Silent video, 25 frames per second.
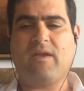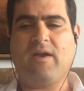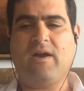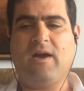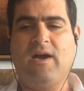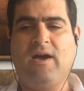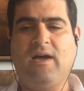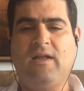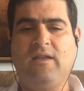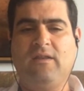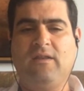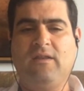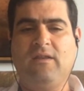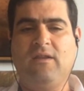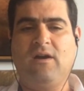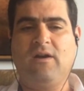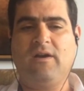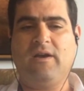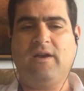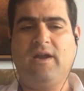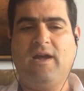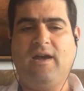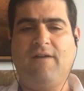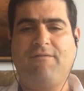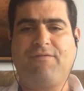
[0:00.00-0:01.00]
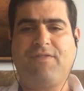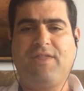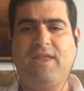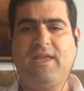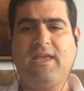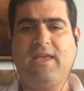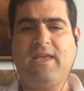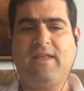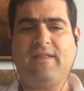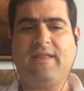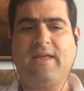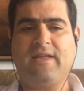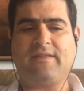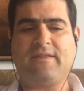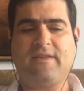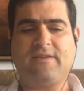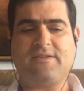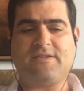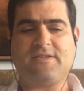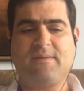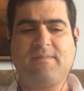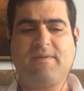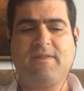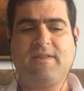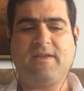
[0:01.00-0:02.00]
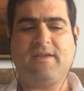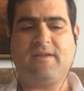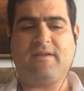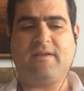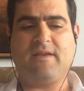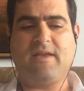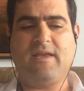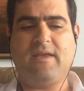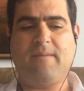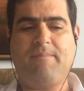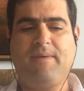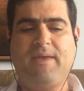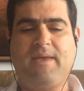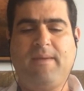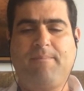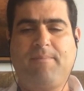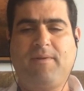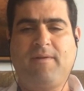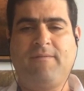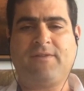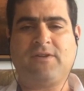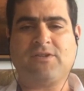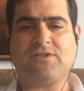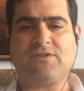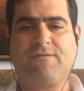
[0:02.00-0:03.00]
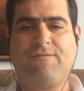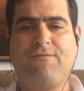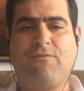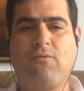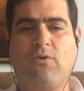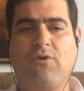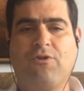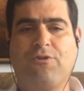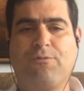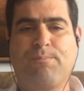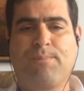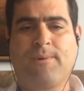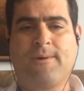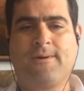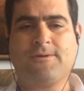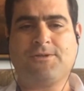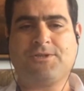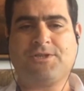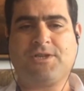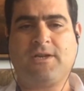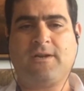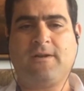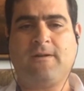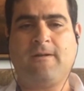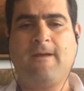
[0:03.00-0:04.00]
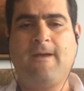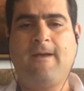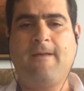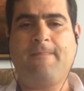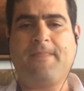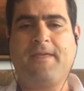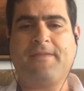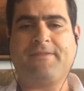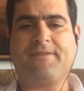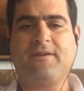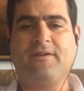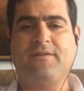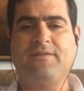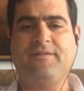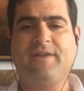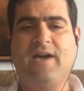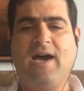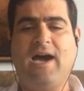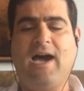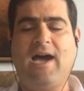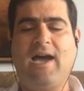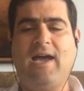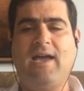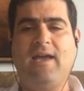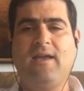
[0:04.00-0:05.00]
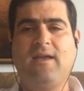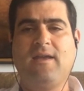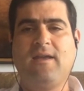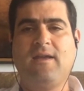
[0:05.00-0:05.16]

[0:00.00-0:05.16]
long enough thinking that some of the key people, if there's a 4th person, that they'll die.